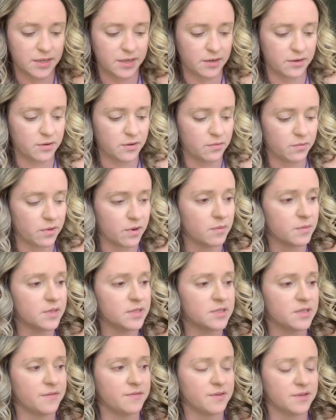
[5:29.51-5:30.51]
I don't know where all my
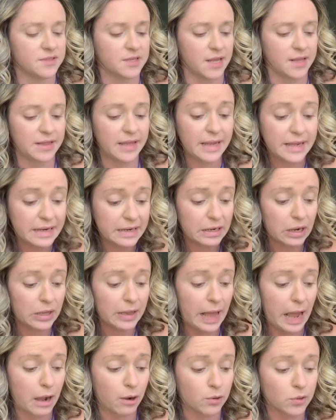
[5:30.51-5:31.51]
stuff is. I laid it all
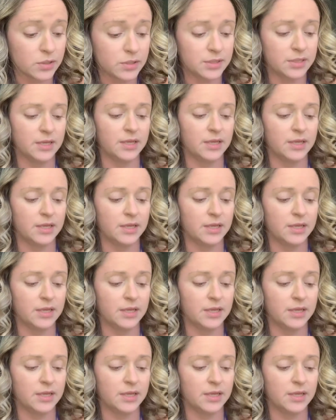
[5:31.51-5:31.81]
out.